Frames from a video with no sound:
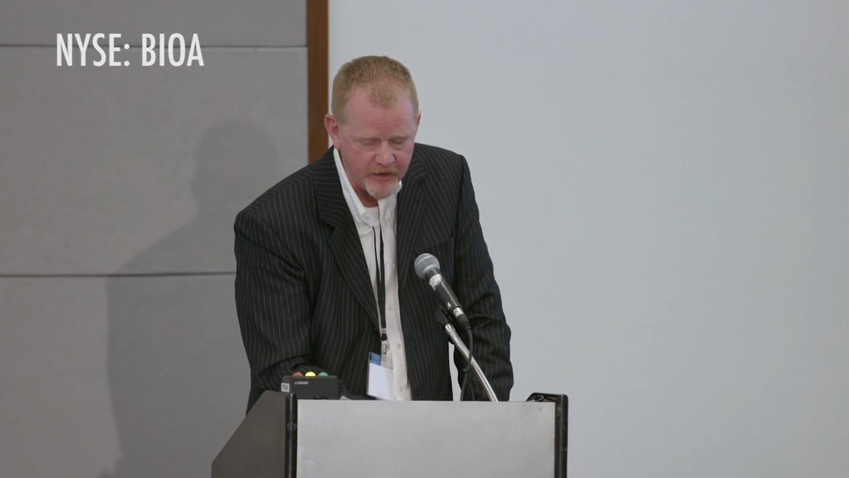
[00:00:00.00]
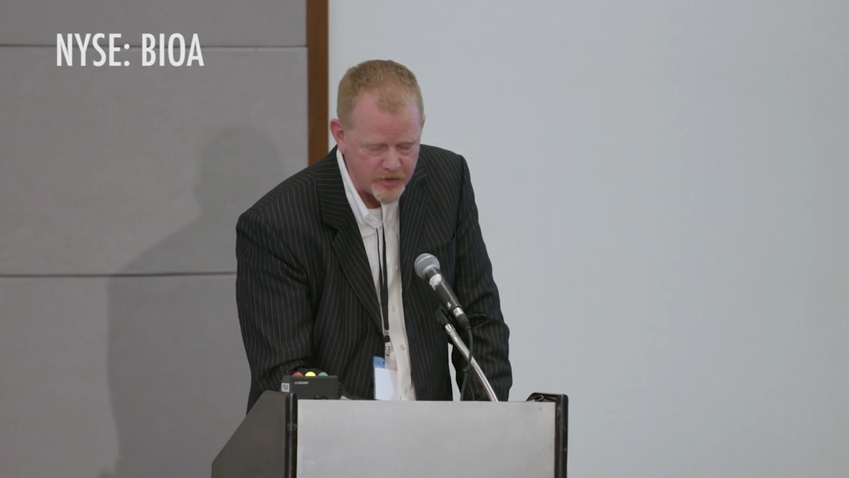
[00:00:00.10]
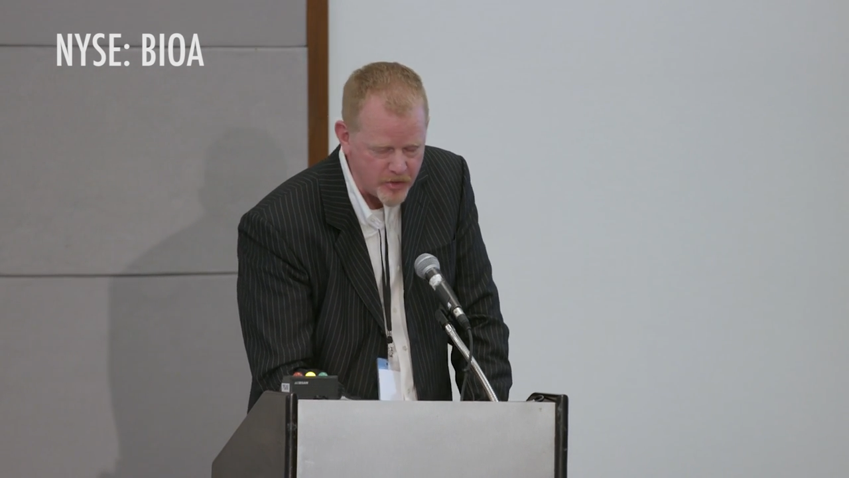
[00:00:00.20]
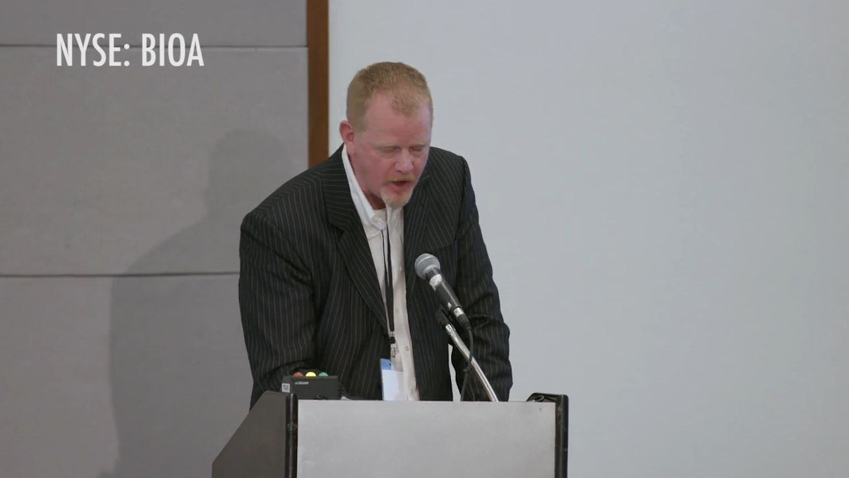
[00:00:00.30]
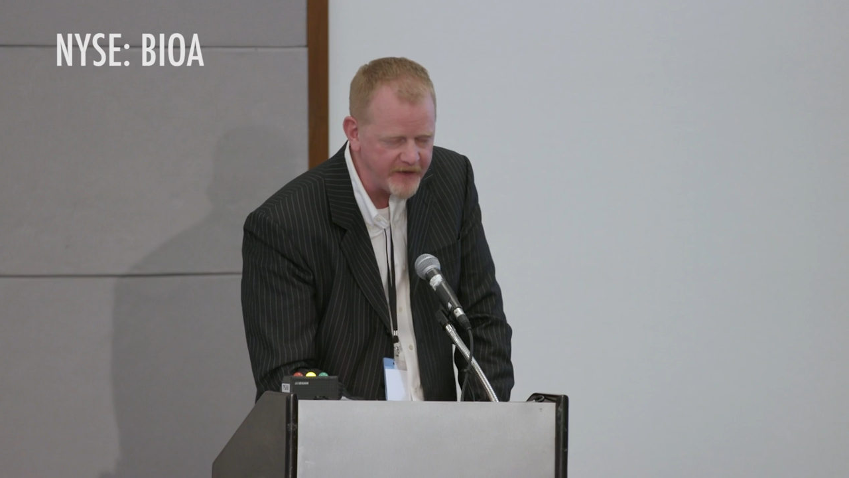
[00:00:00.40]

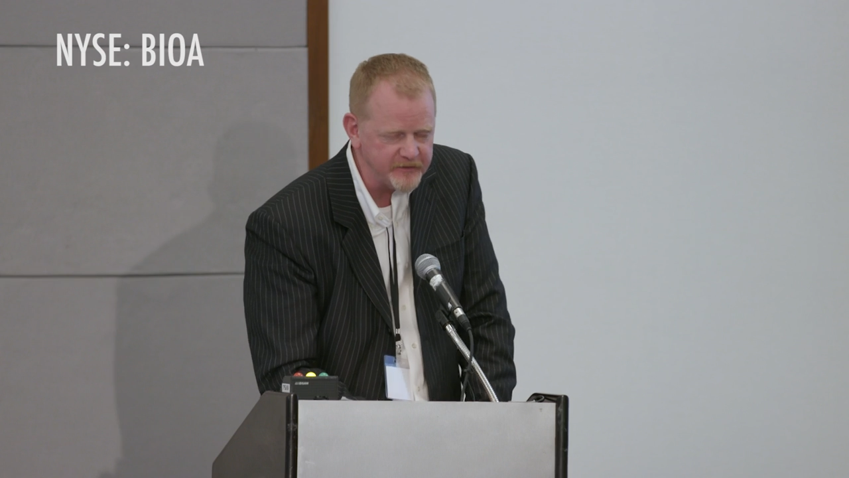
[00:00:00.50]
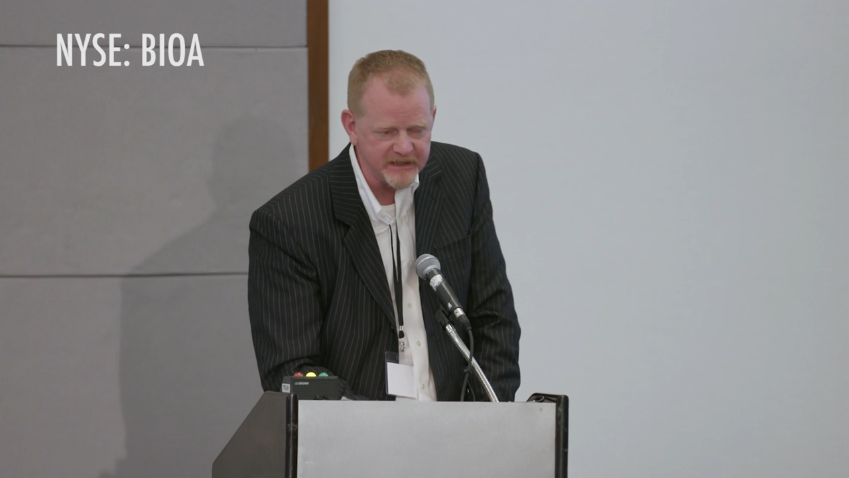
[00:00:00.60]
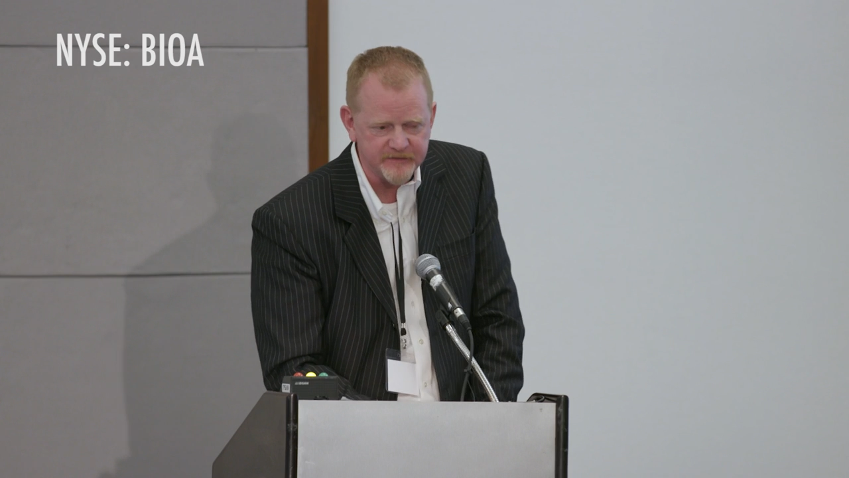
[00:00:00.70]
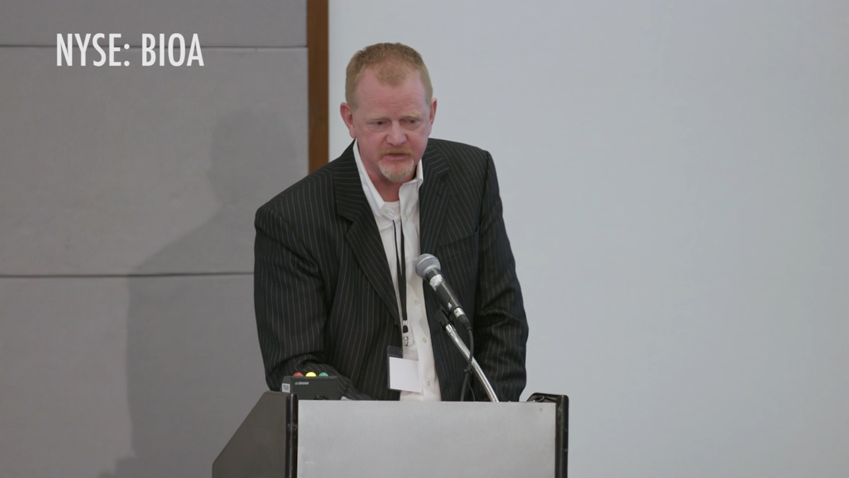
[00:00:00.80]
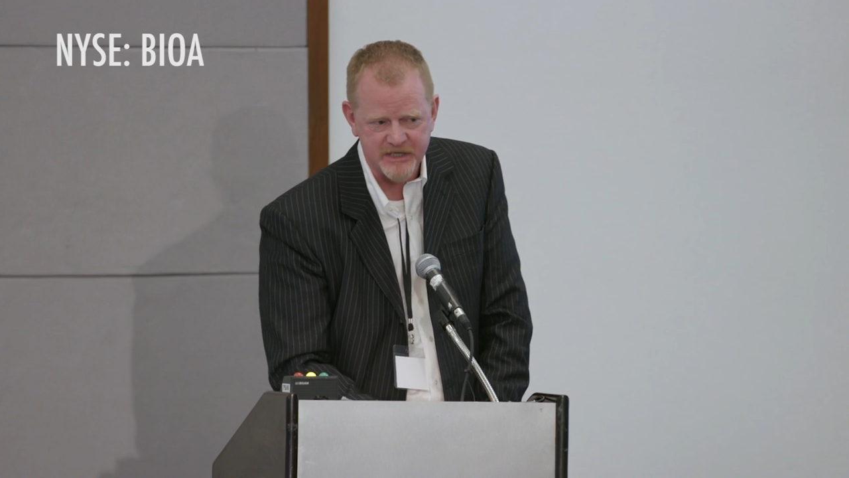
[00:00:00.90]
not as
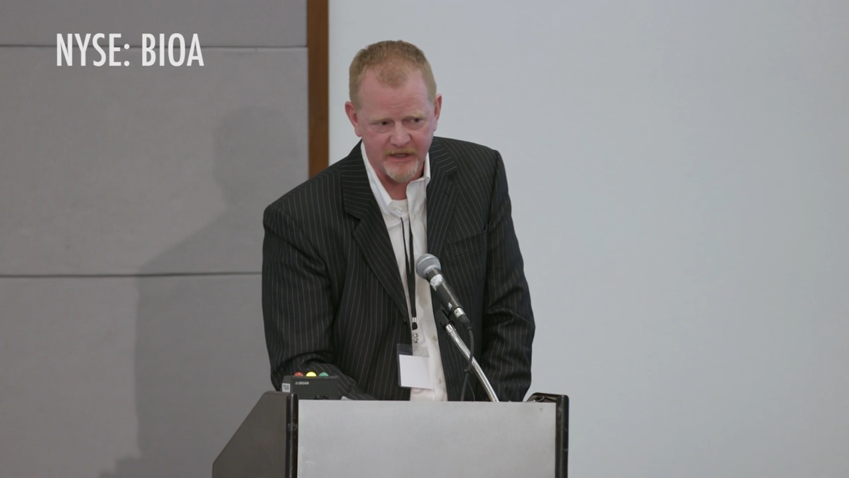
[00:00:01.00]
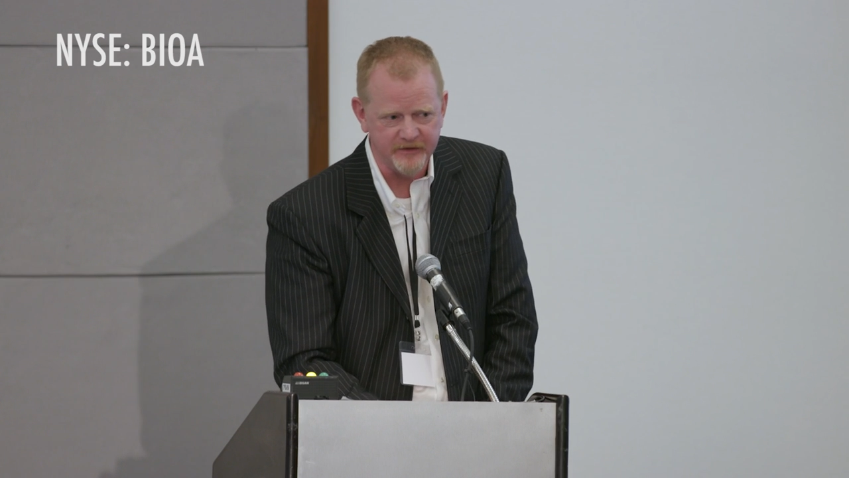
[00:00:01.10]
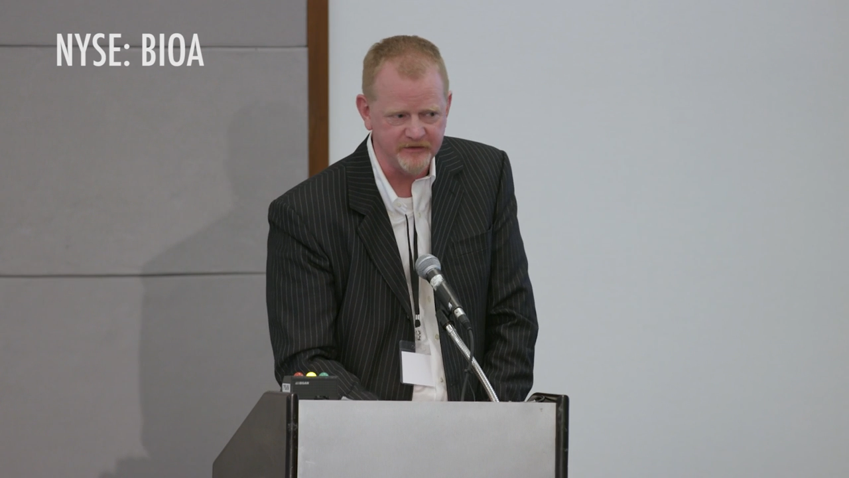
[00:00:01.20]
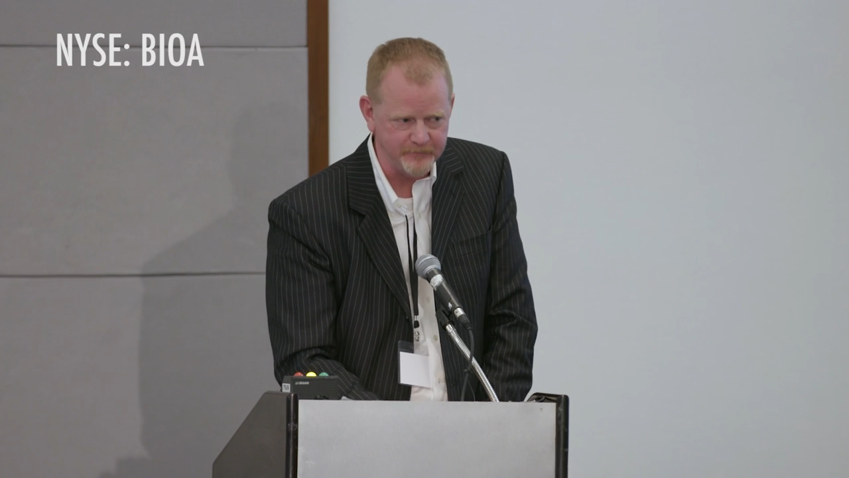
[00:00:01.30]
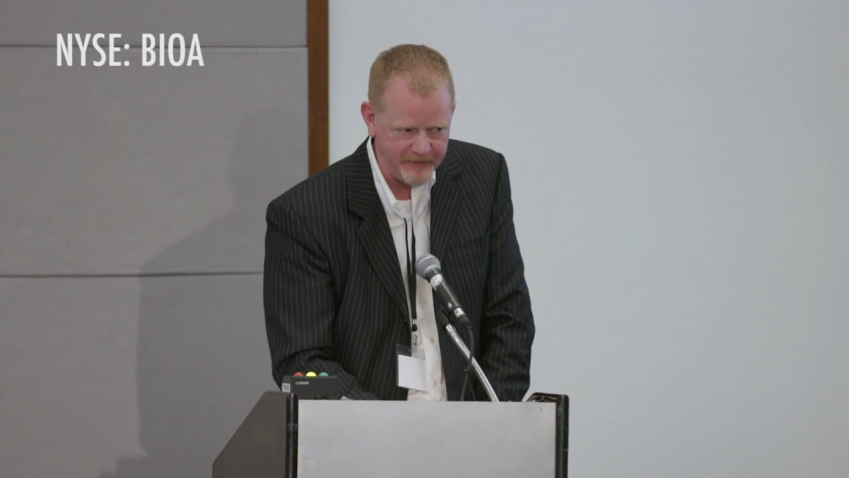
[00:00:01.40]
much of a
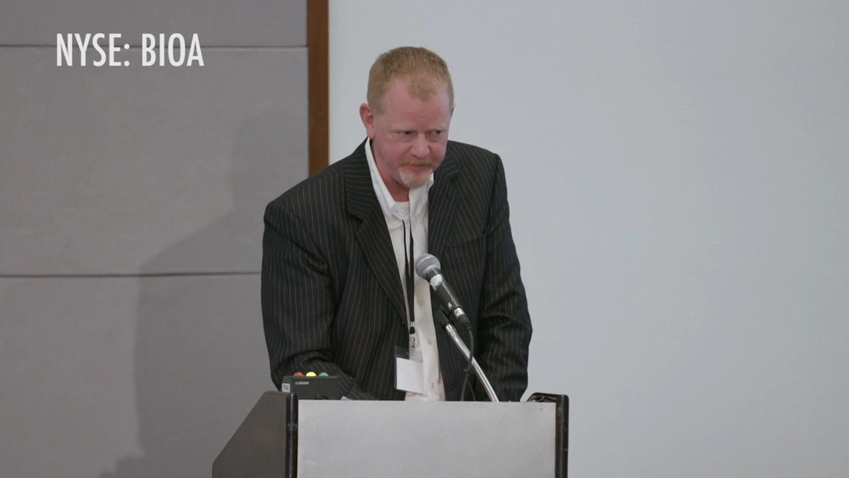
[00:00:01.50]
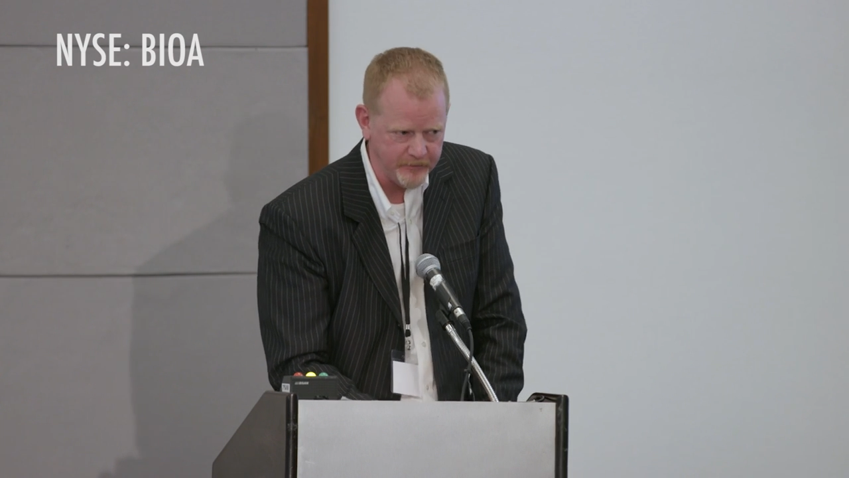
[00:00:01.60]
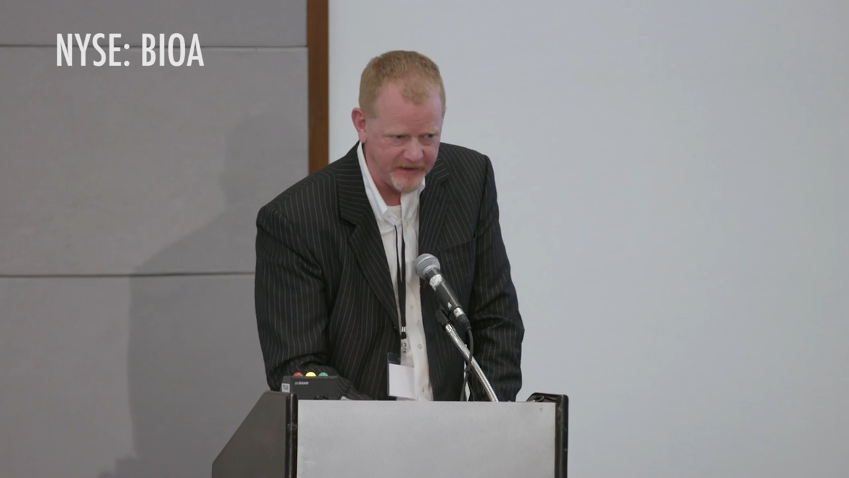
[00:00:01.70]
challenge as people